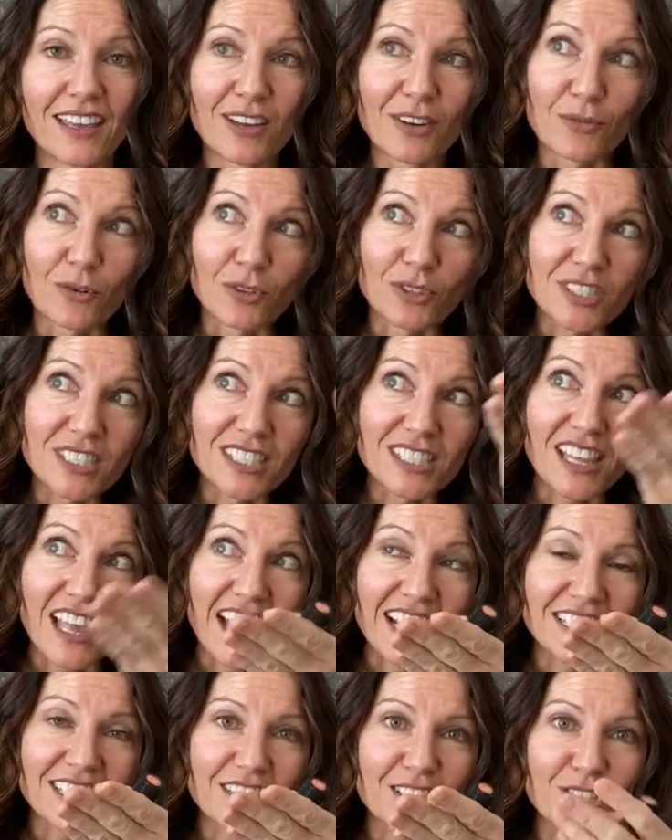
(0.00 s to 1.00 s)
will
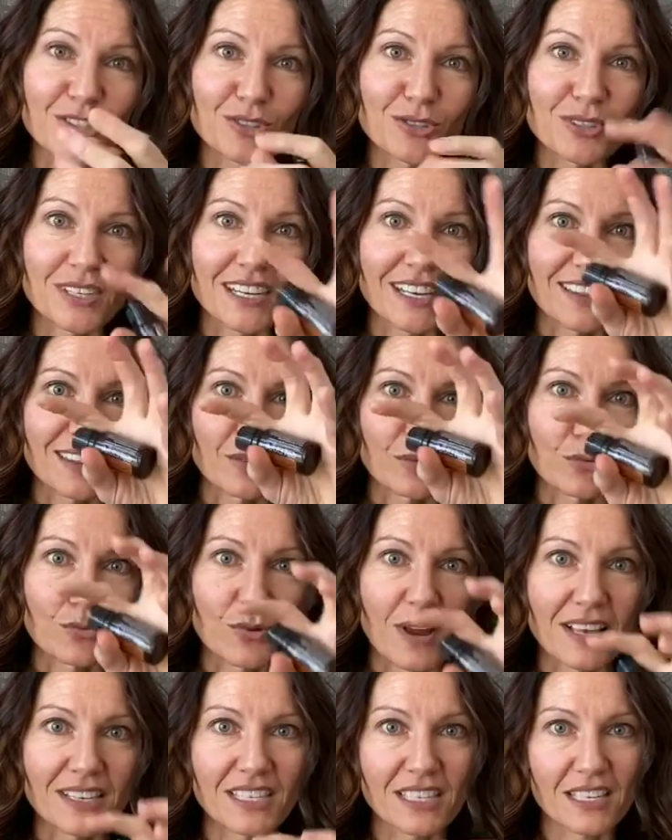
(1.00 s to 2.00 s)
slice the tree, and the
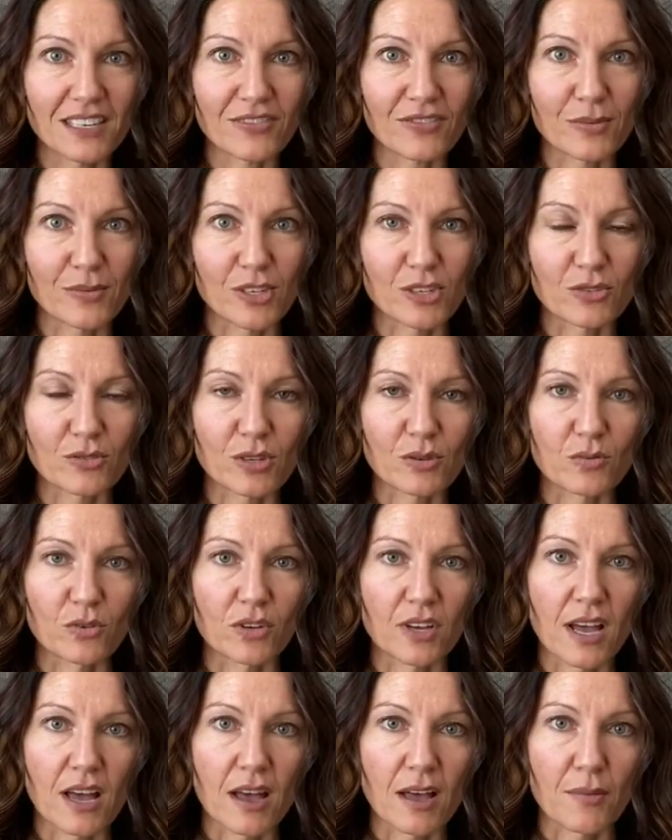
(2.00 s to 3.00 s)
resin from the tree will
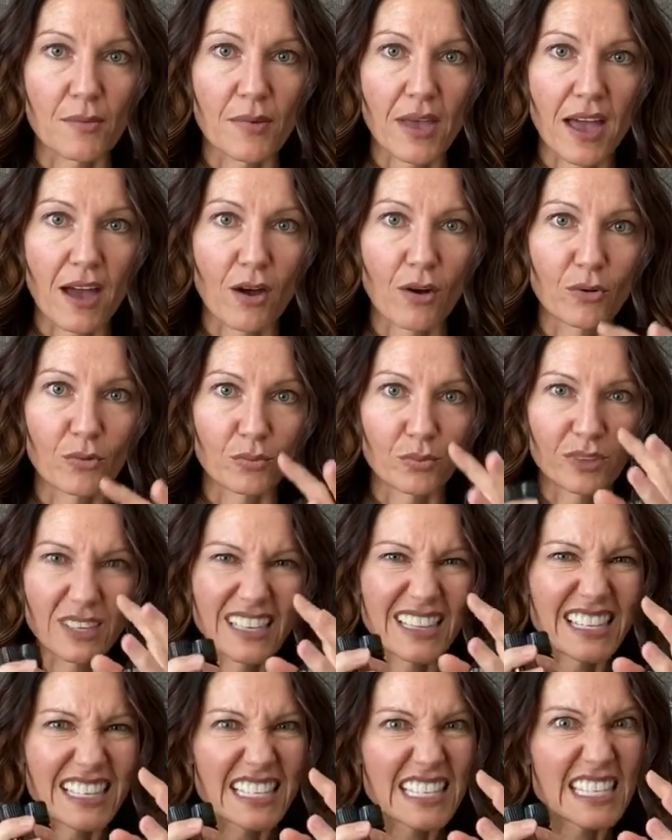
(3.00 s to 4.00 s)
come out,
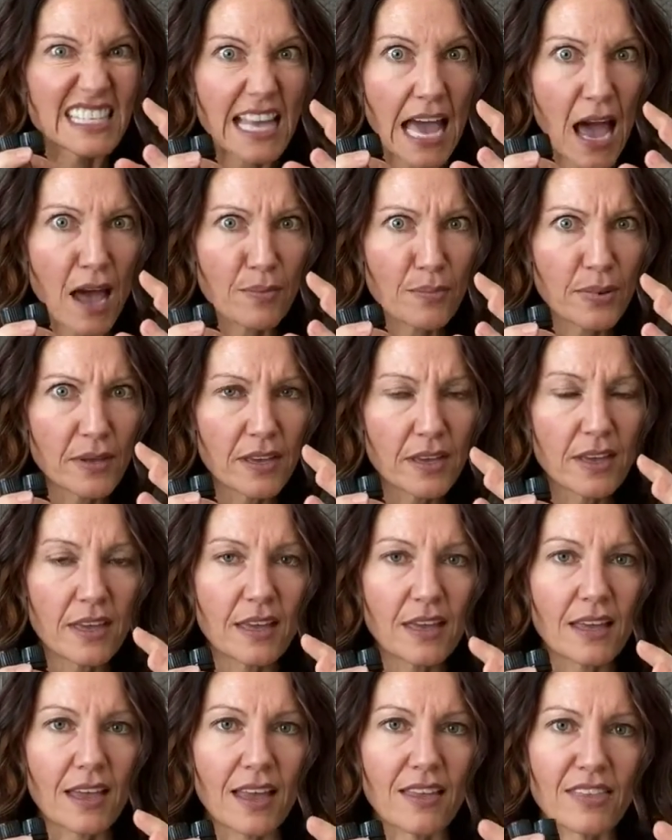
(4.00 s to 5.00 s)
bleed this sap,
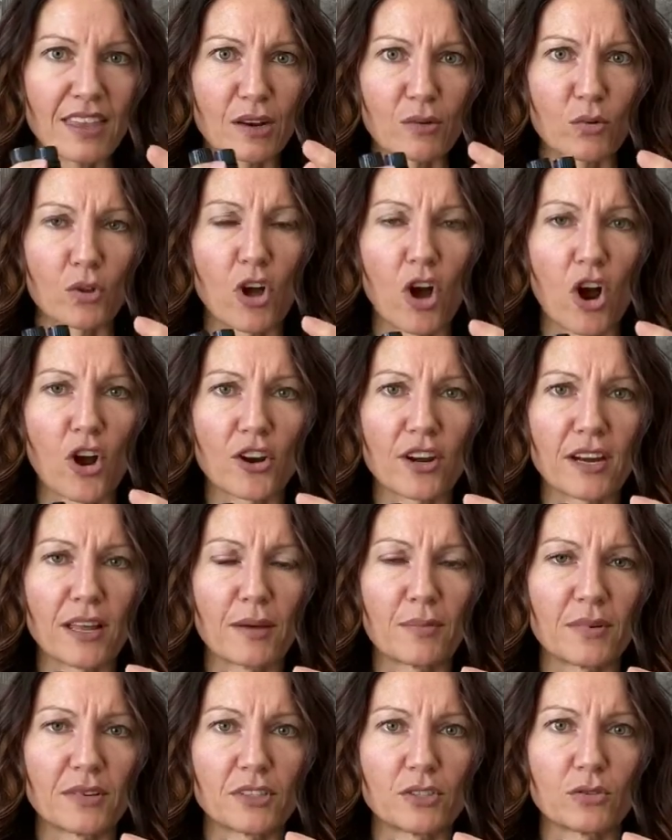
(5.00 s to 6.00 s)
and then it will harden
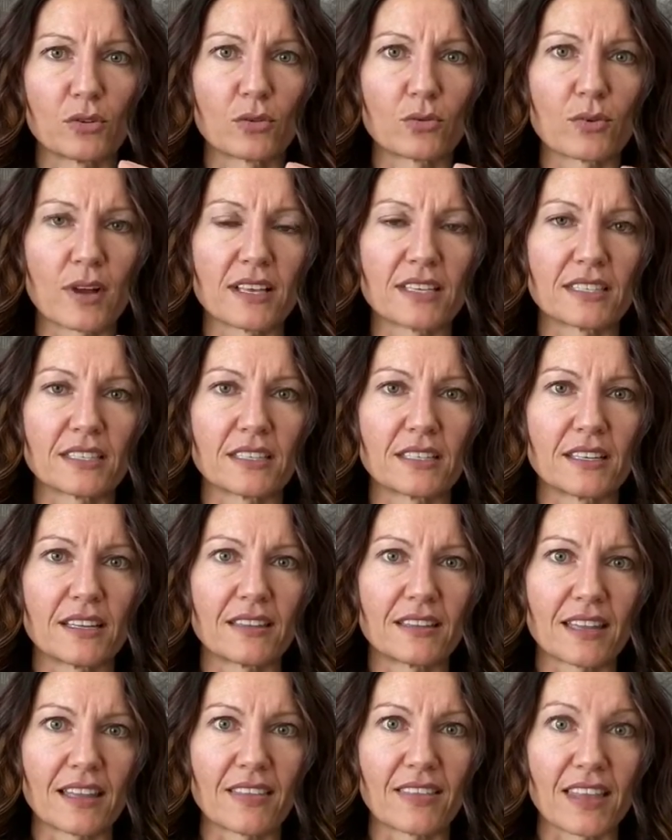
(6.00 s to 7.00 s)
up into a resin,
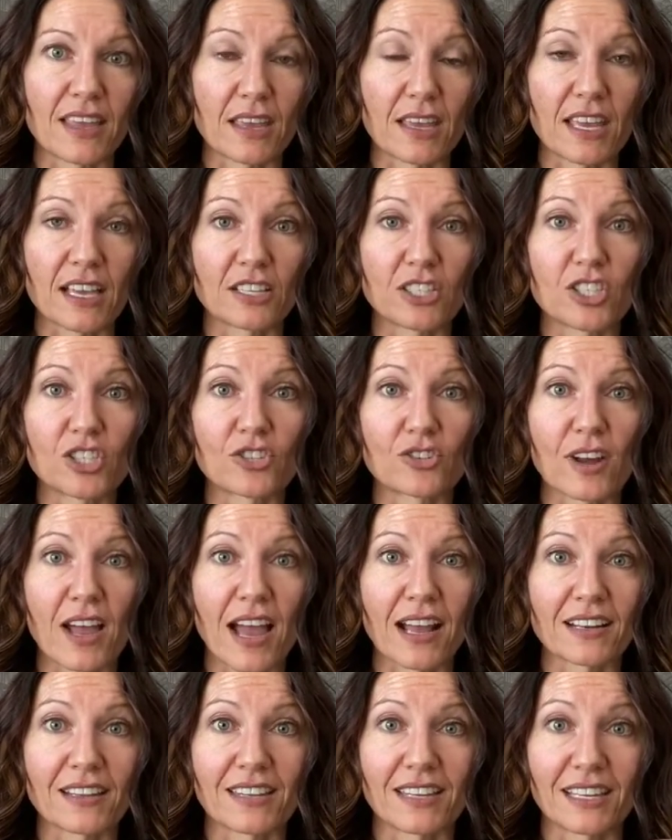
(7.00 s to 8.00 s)
and then they
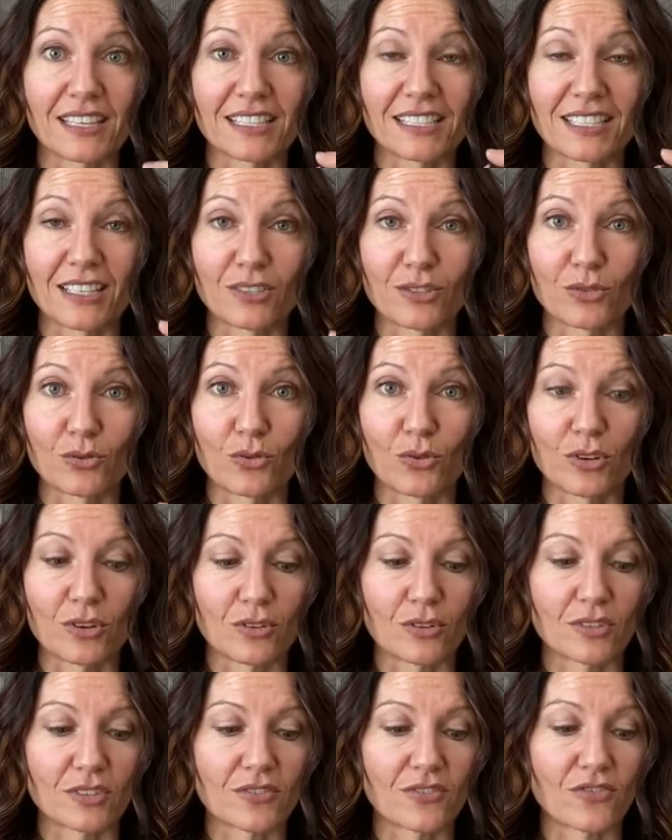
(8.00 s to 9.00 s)
extract the essential
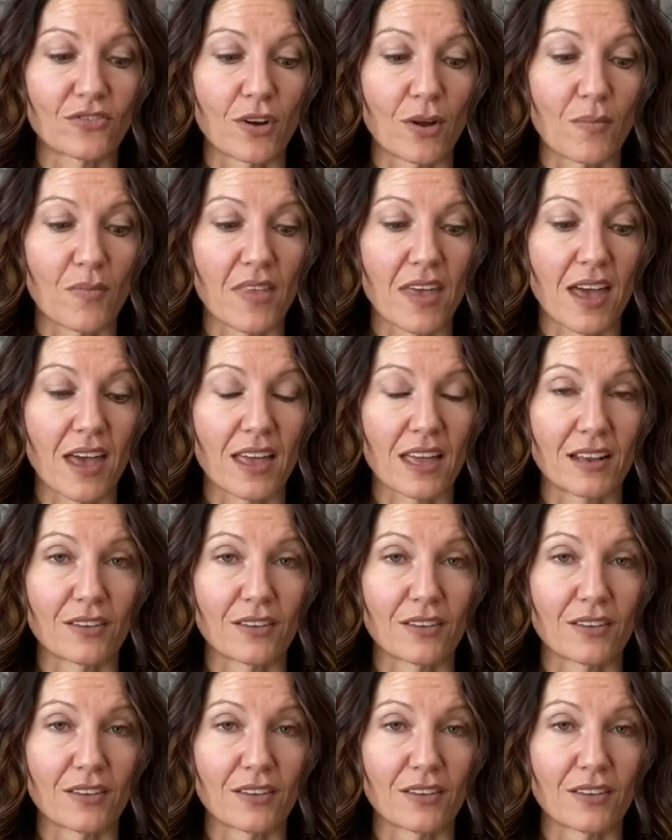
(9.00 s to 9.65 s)
oils from that.